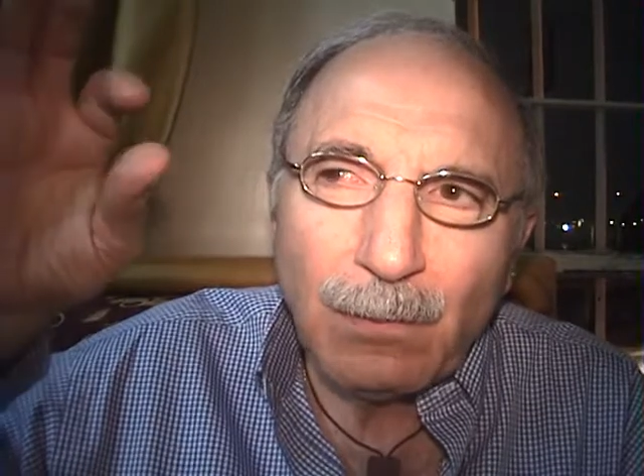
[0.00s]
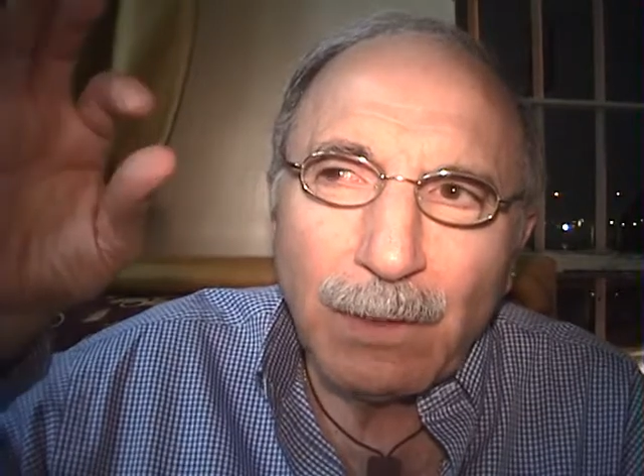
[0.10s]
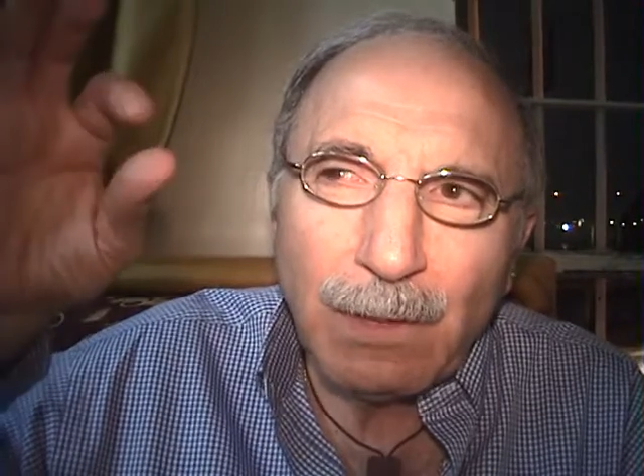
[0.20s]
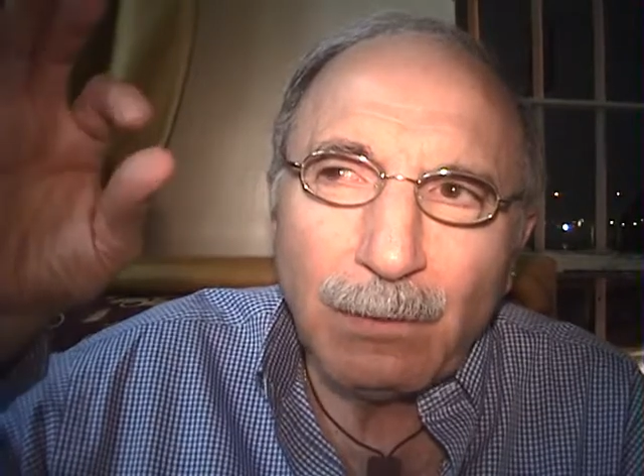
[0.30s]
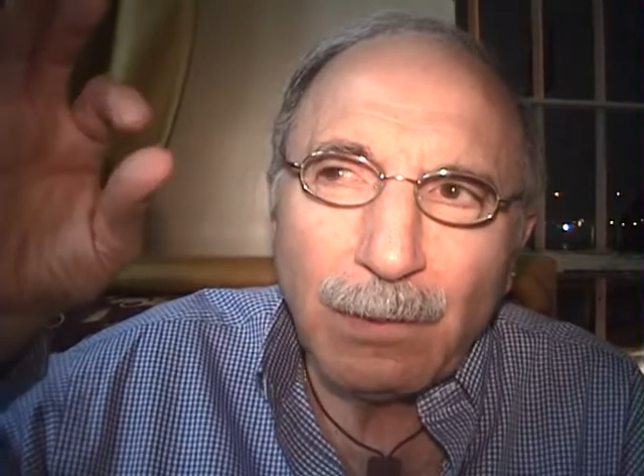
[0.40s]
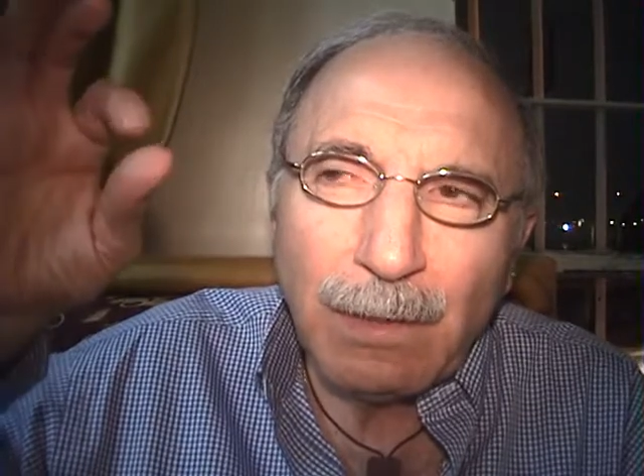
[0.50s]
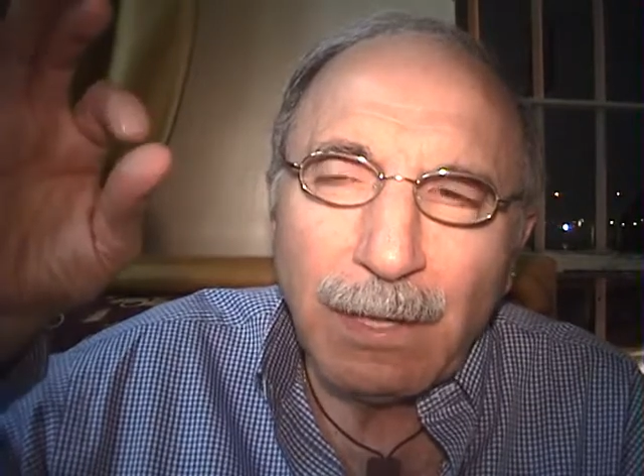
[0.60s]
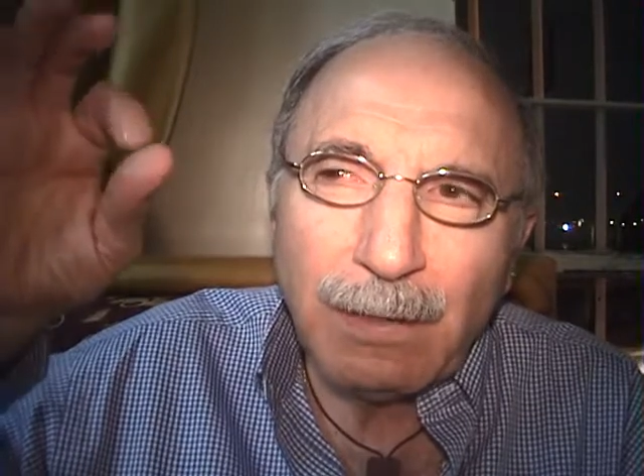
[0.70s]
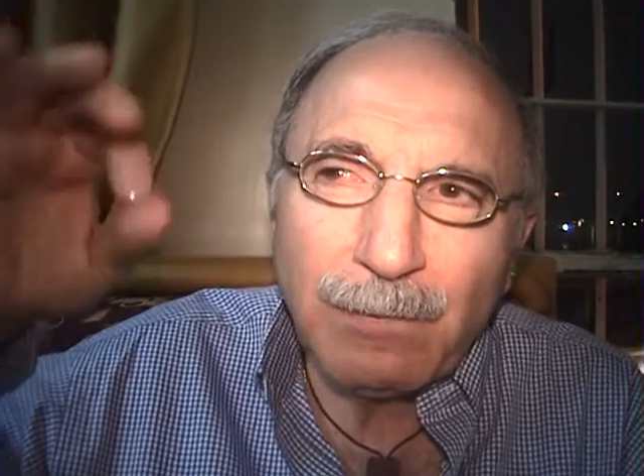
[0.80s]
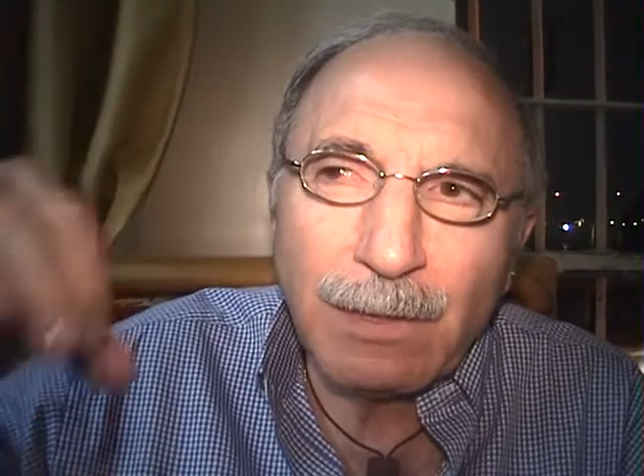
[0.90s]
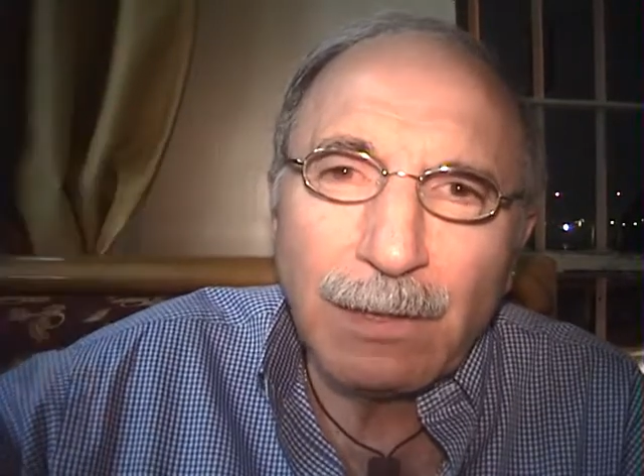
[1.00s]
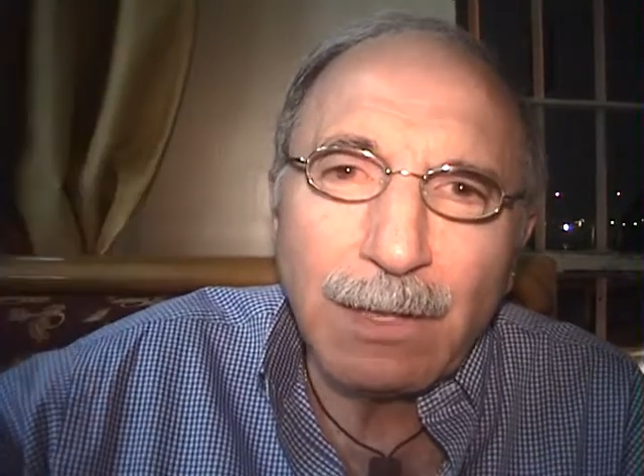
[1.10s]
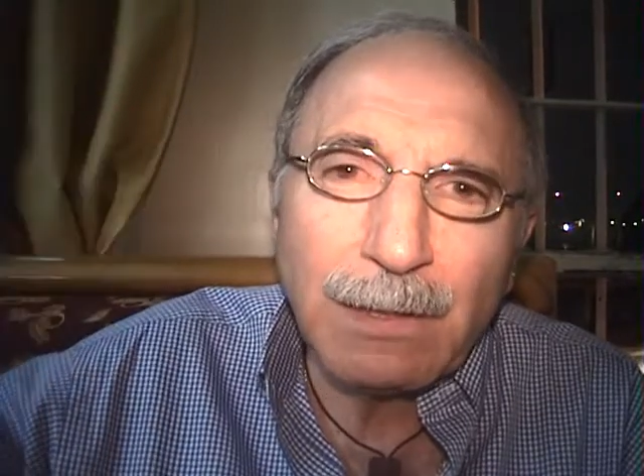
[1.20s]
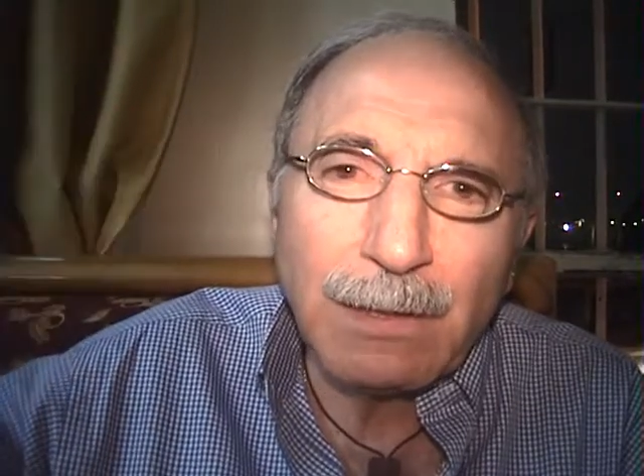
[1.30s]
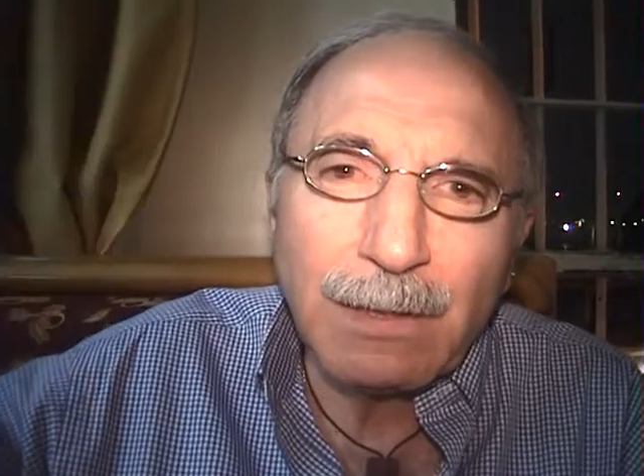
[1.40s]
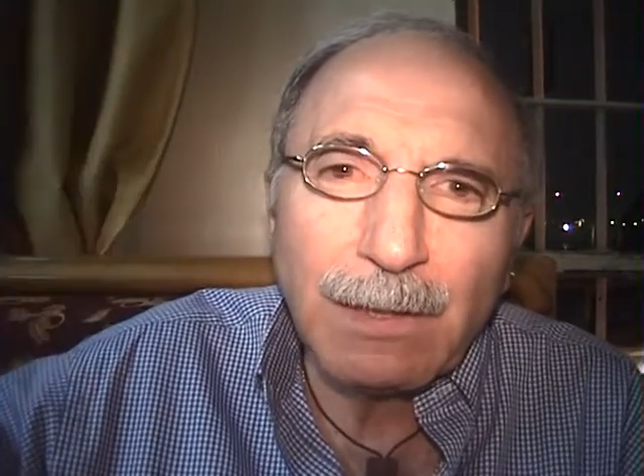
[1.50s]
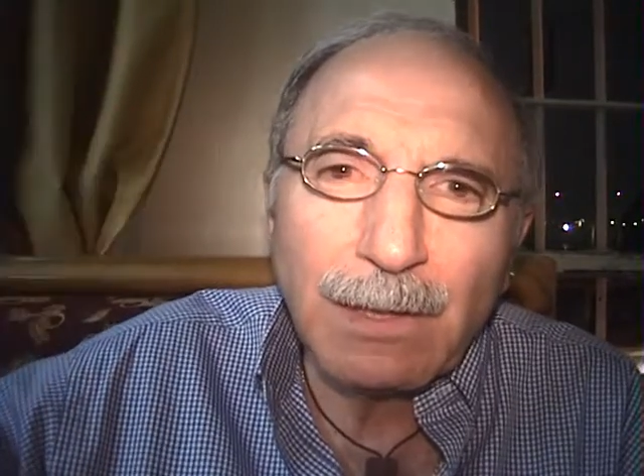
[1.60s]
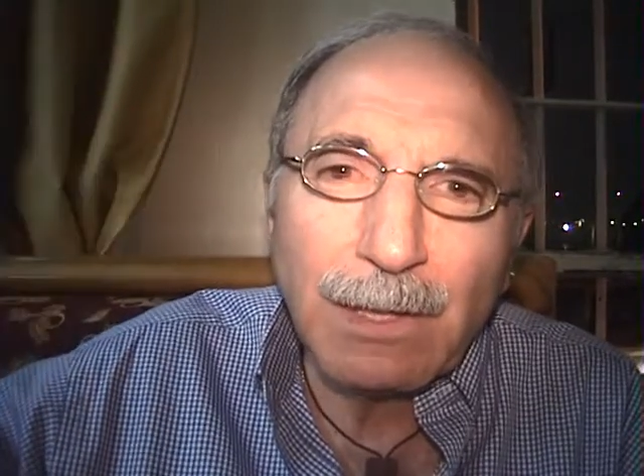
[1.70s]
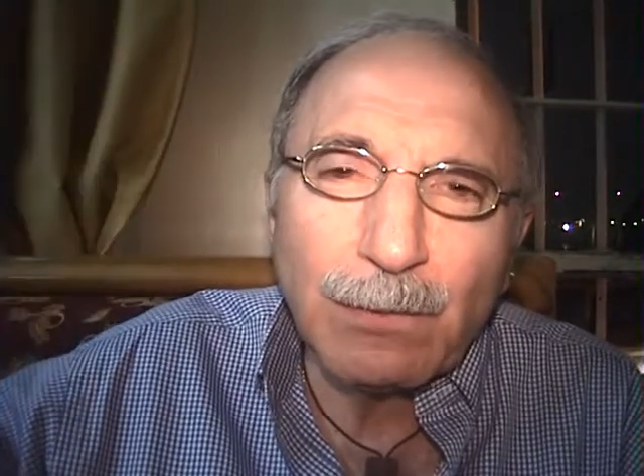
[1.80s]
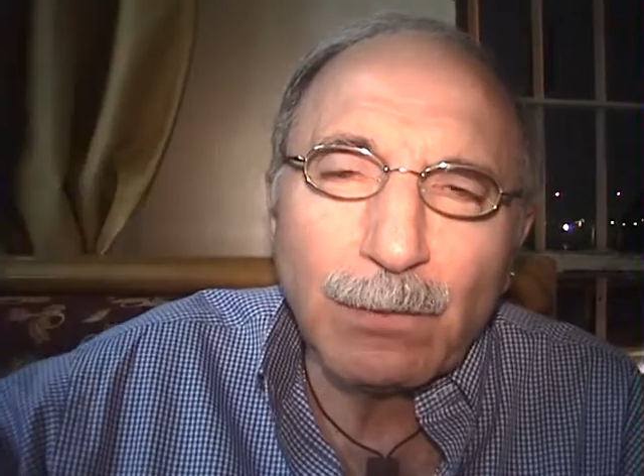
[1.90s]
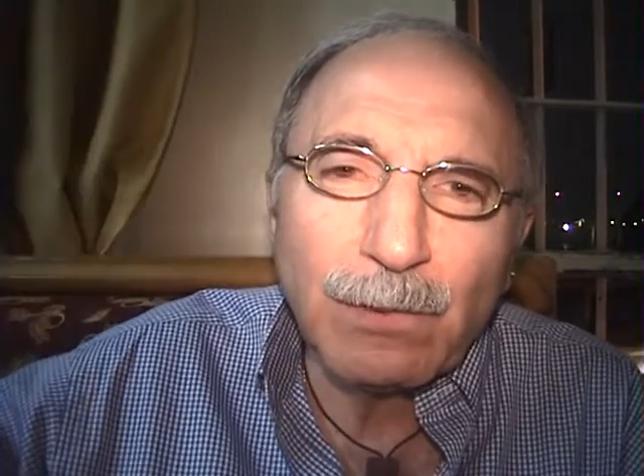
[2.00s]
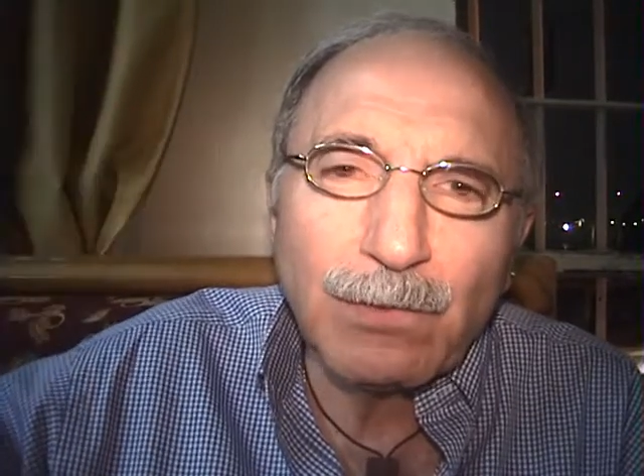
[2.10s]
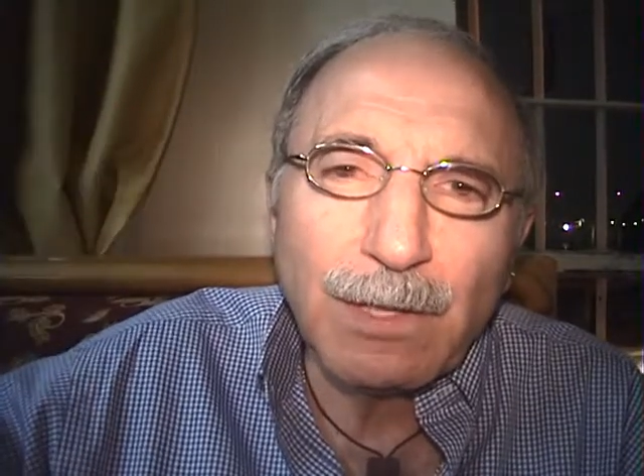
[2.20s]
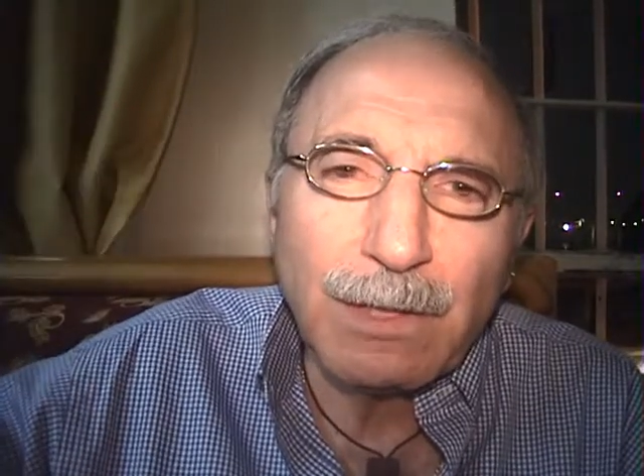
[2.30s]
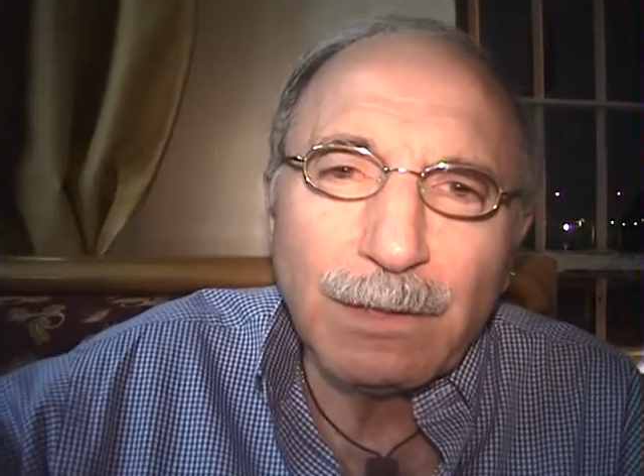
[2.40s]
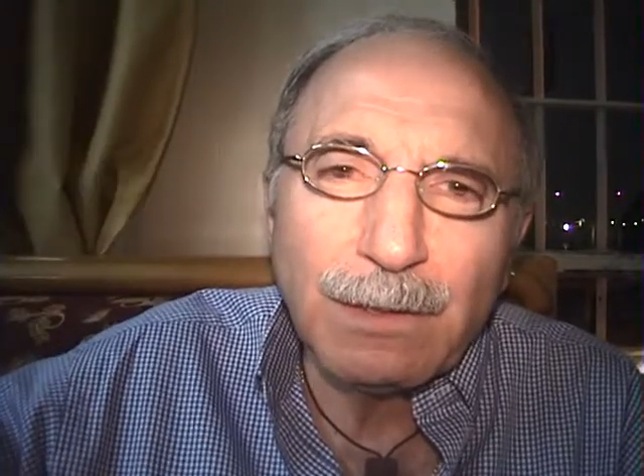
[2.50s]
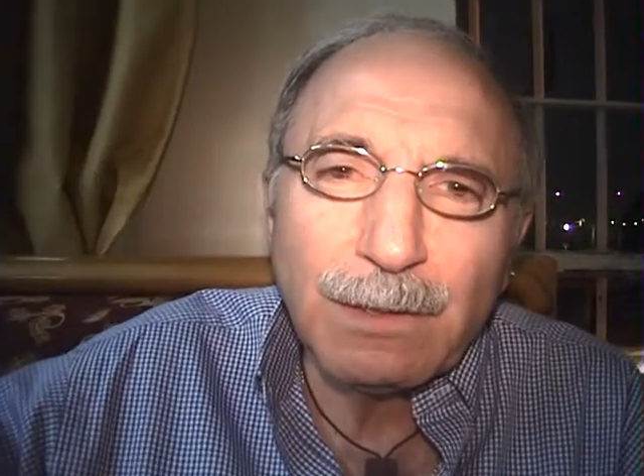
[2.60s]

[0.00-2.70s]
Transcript: we have the light, and the light will shine,